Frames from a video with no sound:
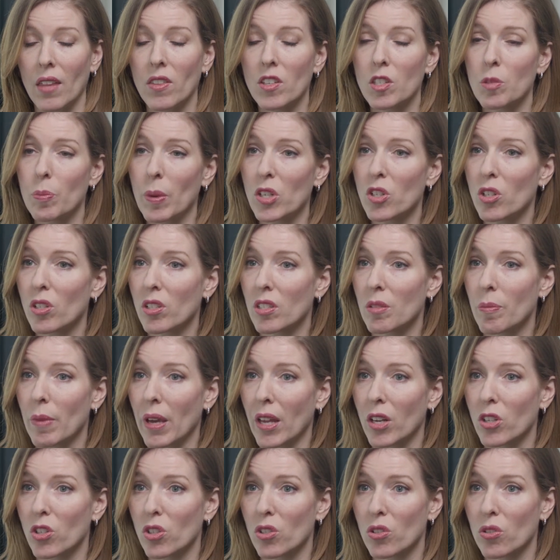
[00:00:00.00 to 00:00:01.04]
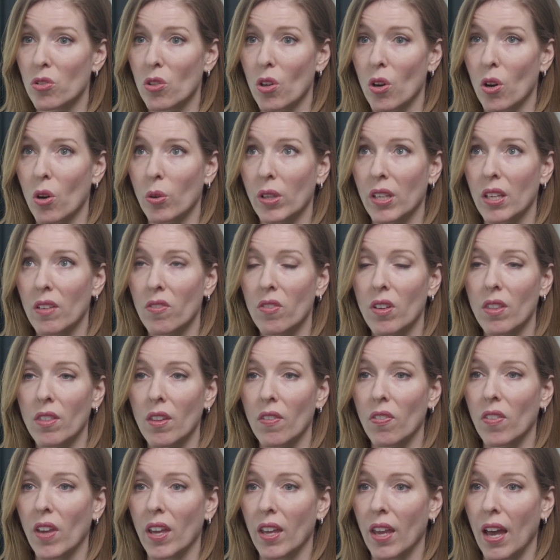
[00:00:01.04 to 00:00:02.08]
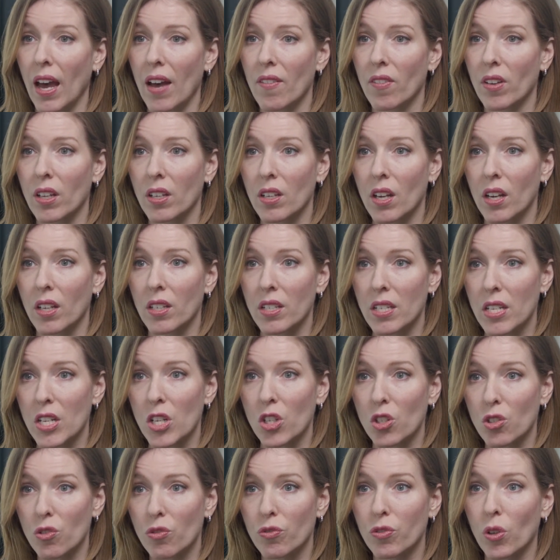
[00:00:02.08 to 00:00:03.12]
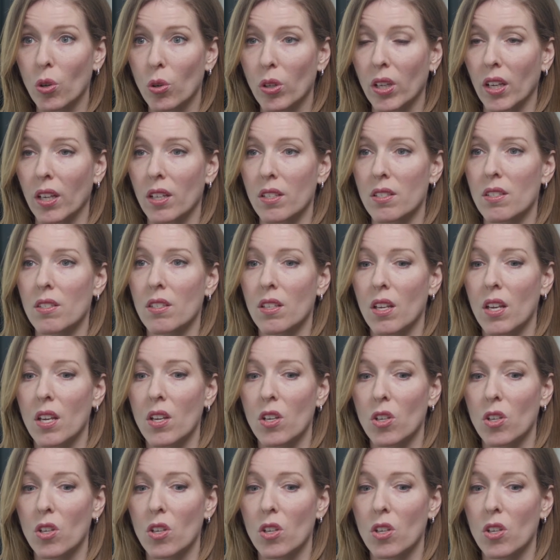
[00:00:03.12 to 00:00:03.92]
And the specialist managers, though, given that they have a niche focus,